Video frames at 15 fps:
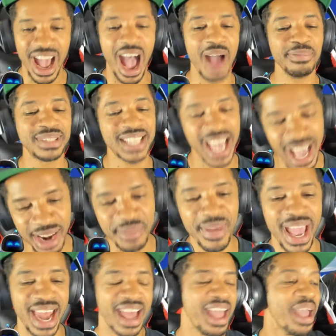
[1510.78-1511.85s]
I'm telling you,
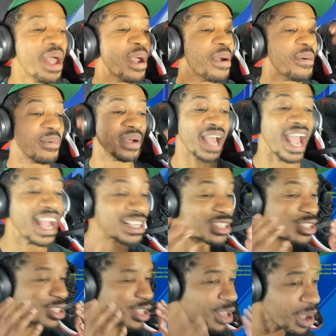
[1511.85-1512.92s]
man.
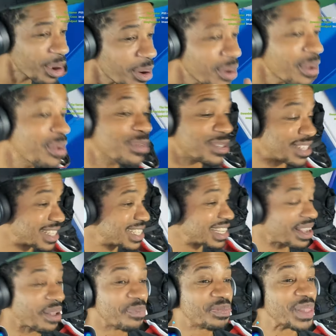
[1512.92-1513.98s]
Excuse
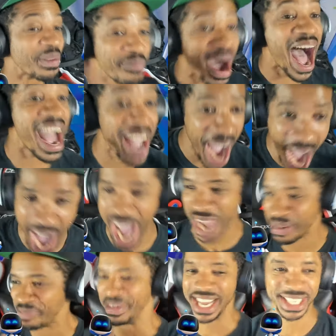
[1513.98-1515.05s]
my
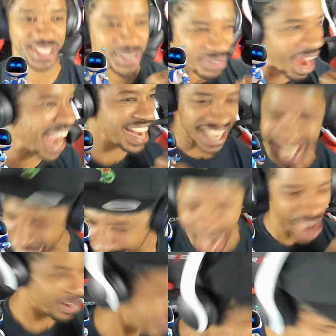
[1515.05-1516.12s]
heightness right
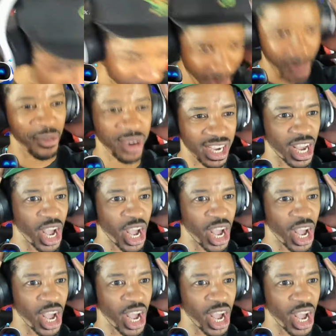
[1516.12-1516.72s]
now, bro.